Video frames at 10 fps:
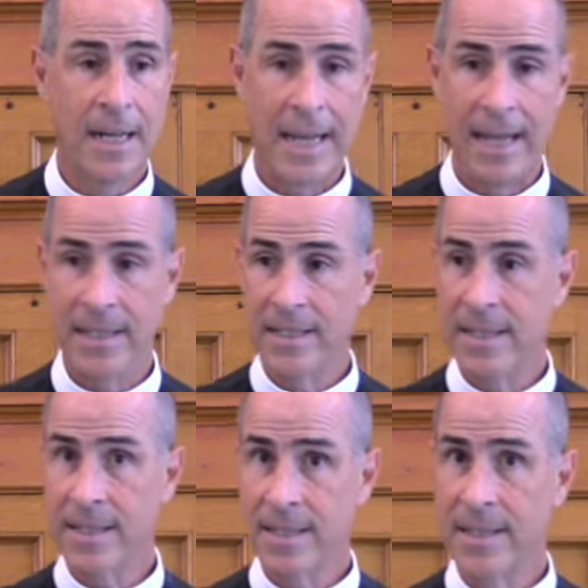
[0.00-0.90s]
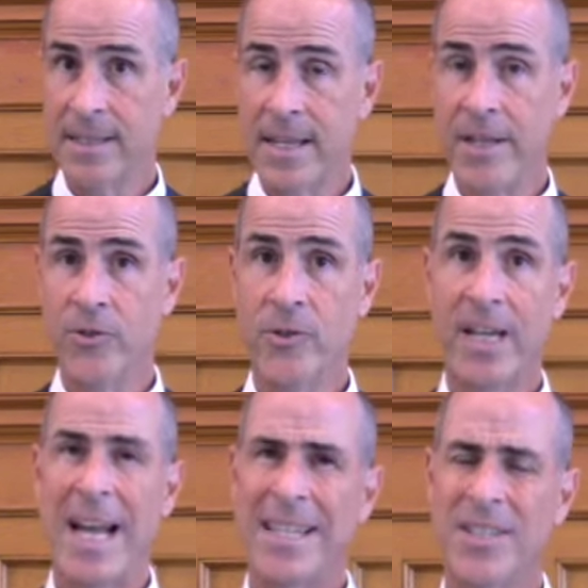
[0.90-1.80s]
and this entry
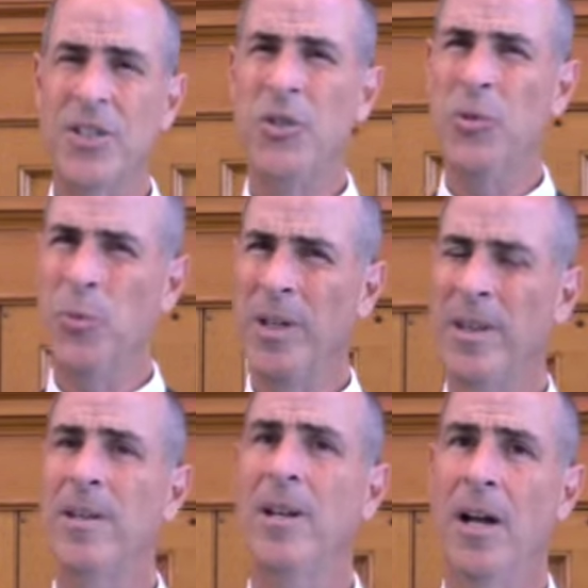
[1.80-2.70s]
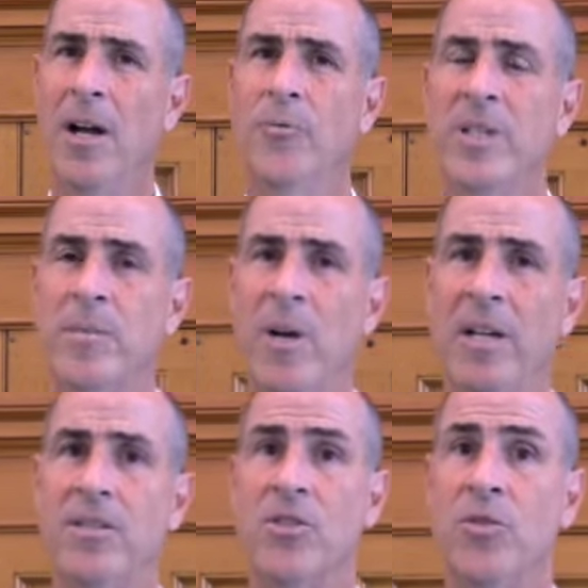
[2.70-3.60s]
has to do with a
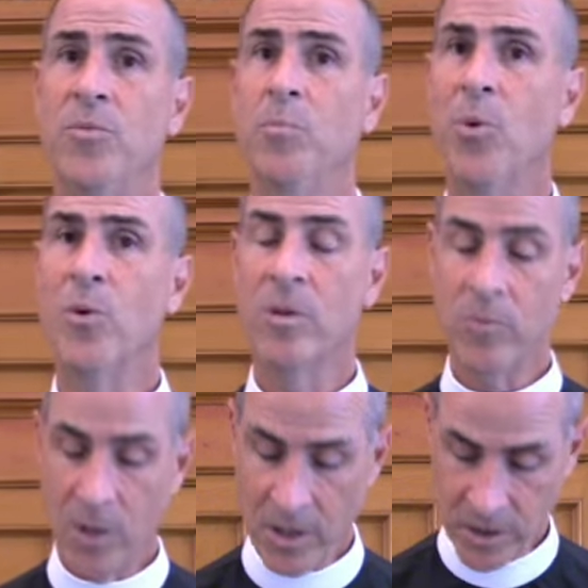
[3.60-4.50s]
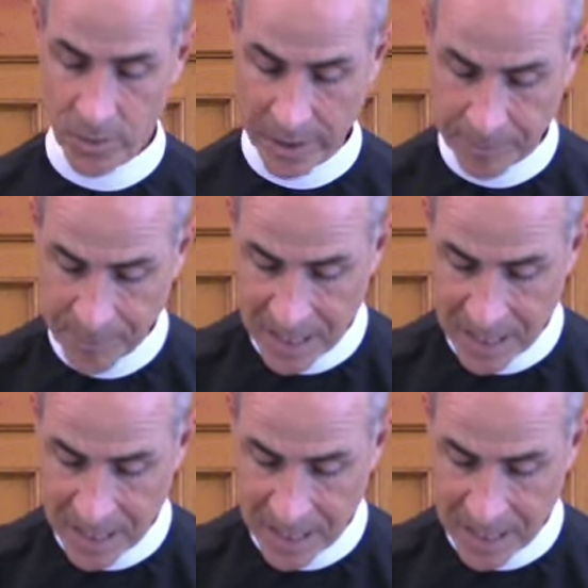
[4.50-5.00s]
response to moral wrongdoing.